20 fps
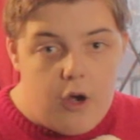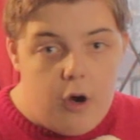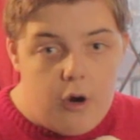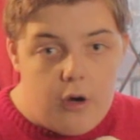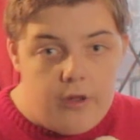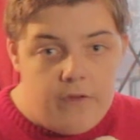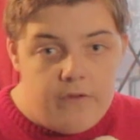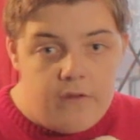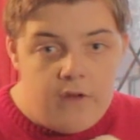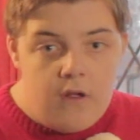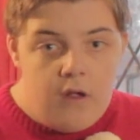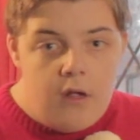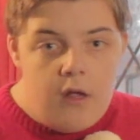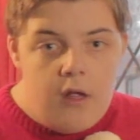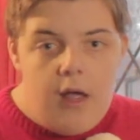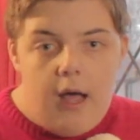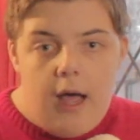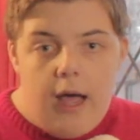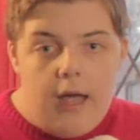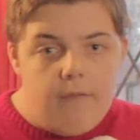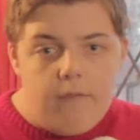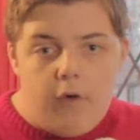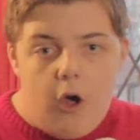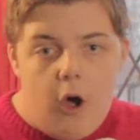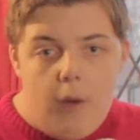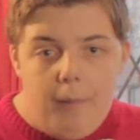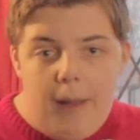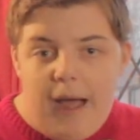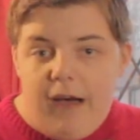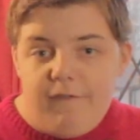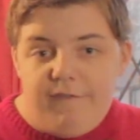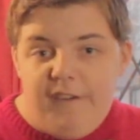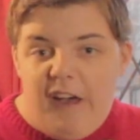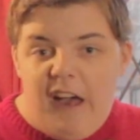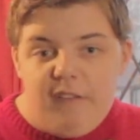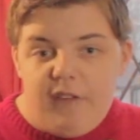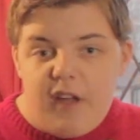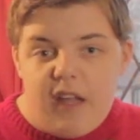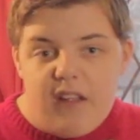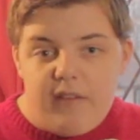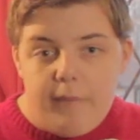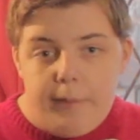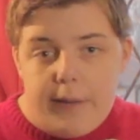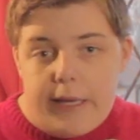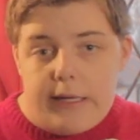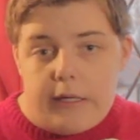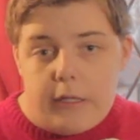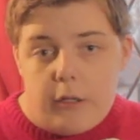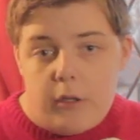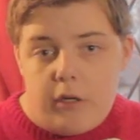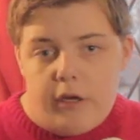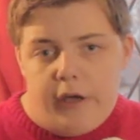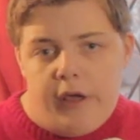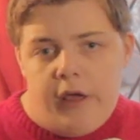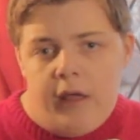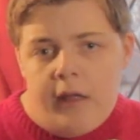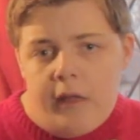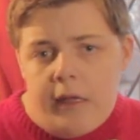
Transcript: Cockers? I've got about 5 years of bad luck.